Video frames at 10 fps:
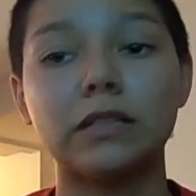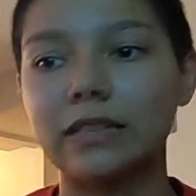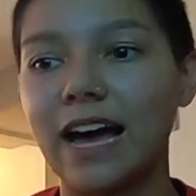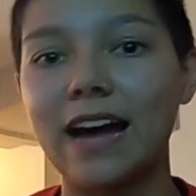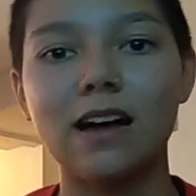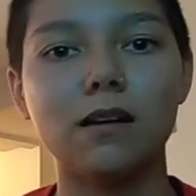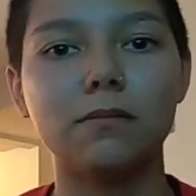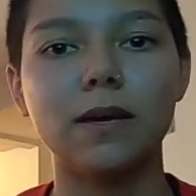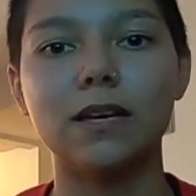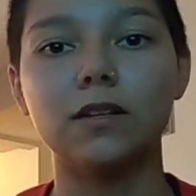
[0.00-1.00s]

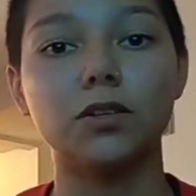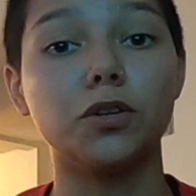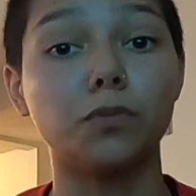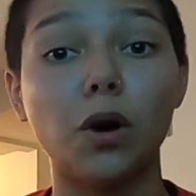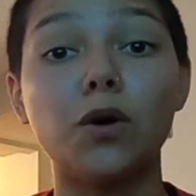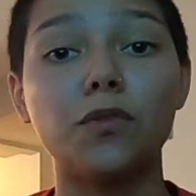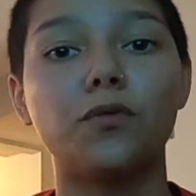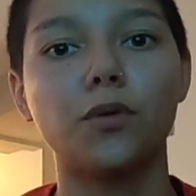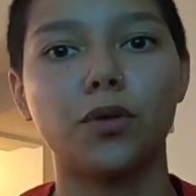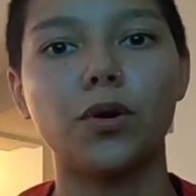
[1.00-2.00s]
lab and grow
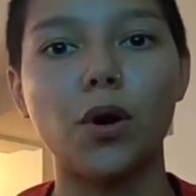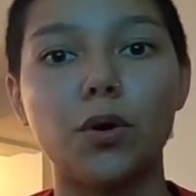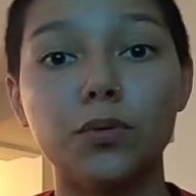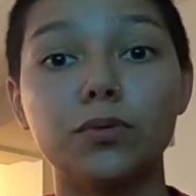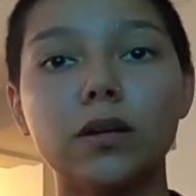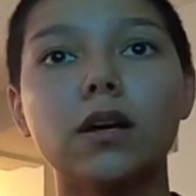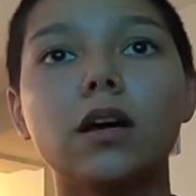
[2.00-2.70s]
for their own.